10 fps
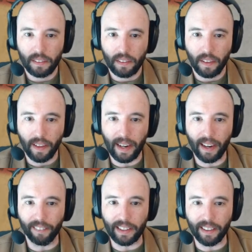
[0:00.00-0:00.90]

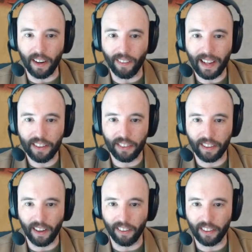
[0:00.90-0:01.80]
There we go. That's the
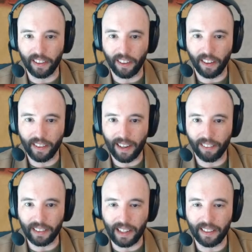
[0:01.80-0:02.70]
color, y'all. Now
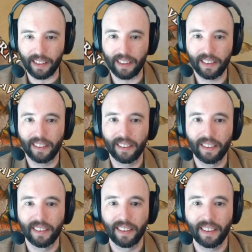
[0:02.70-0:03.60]
we're getting it.
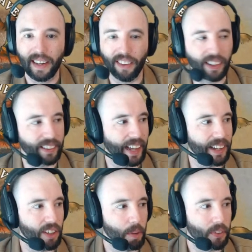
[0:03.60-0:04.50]
Now look at
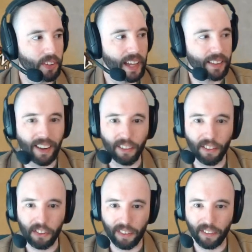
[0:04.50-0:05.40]
that. You almost can't tell there
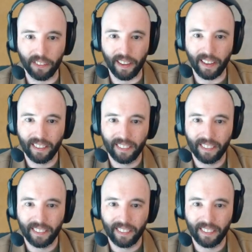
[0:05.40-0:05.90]
was a road there.